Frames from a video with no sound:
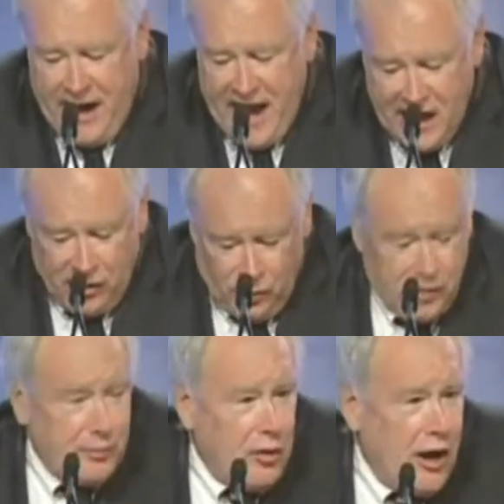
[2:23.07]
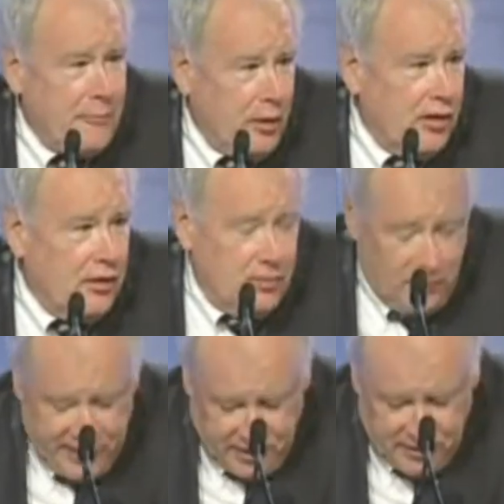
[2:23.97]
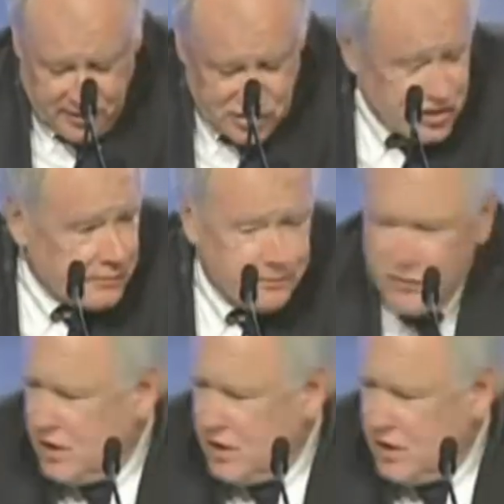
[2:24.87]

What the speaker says: adequate, proper recognition.